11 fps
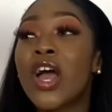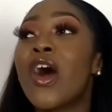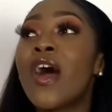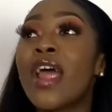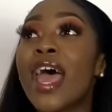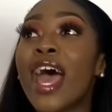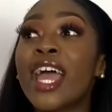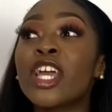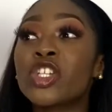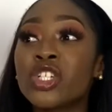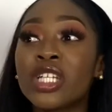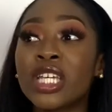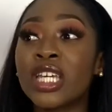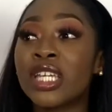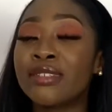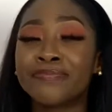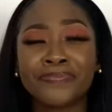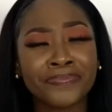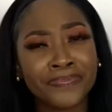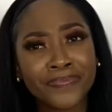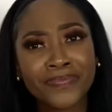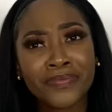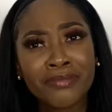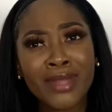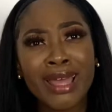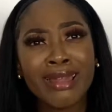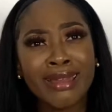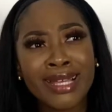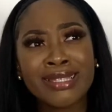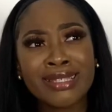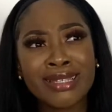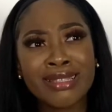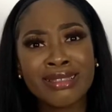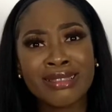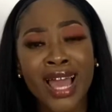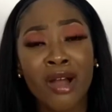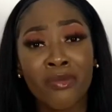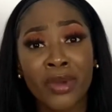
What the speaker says: are actually lessons that